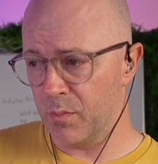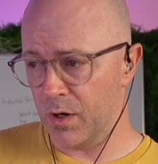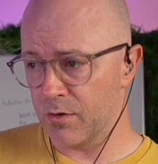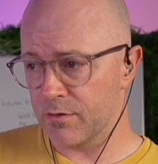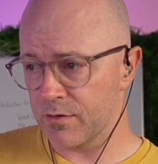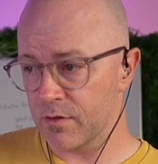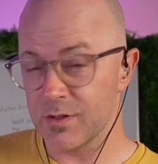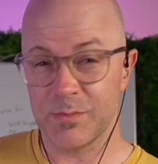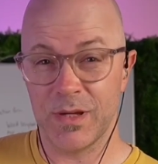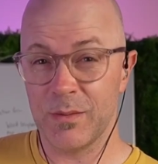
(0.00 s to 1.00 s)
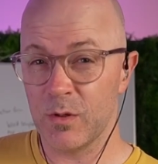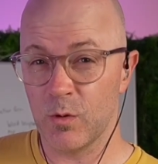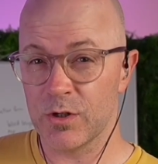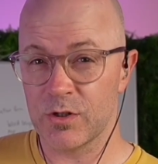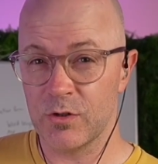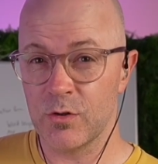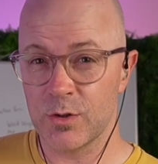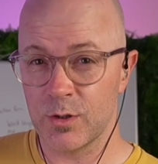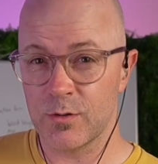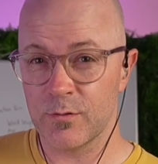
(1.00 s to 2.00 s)
both, because maybe what's new
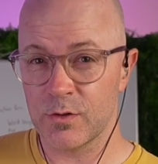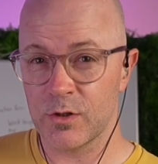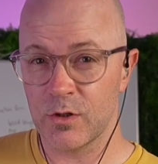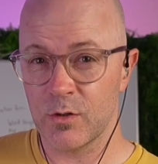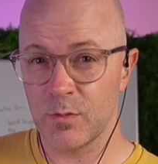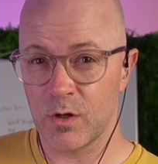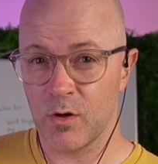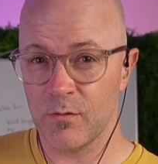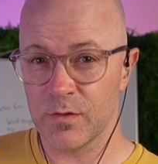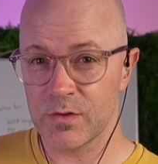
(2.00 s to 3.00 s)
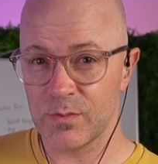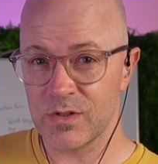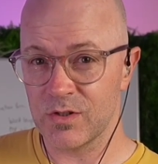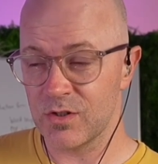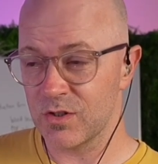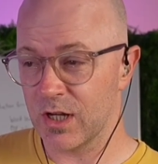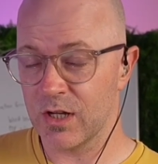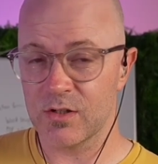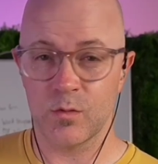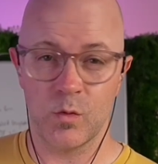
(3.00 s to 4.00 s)
is useful to you, but conference messages
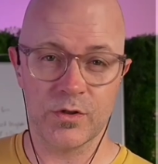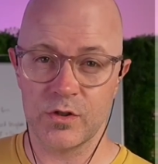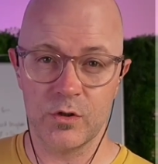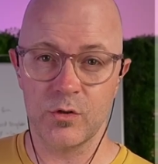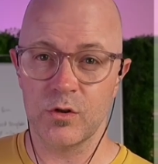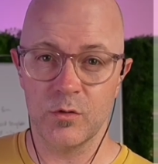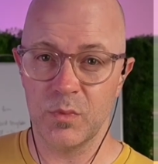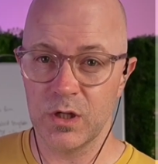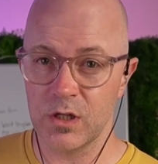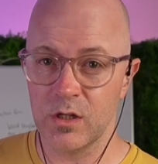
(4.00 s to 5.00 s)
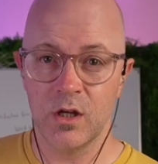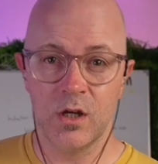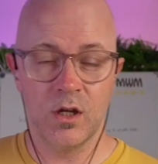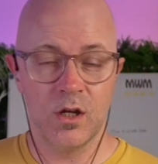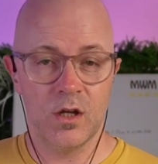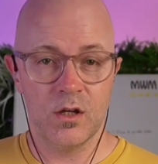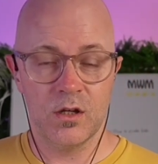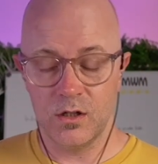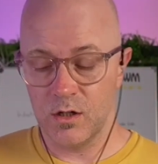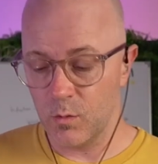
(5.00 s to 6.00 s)
aren't. What's new could be,
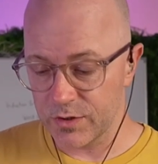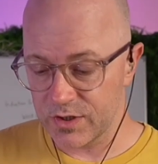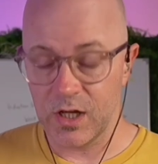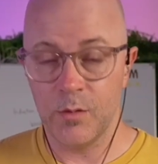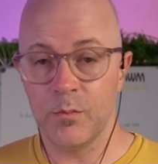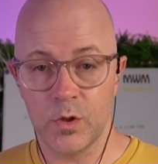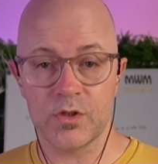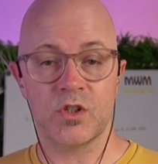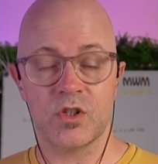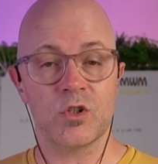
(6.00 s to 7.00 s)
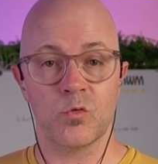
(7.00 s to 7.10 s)
what's just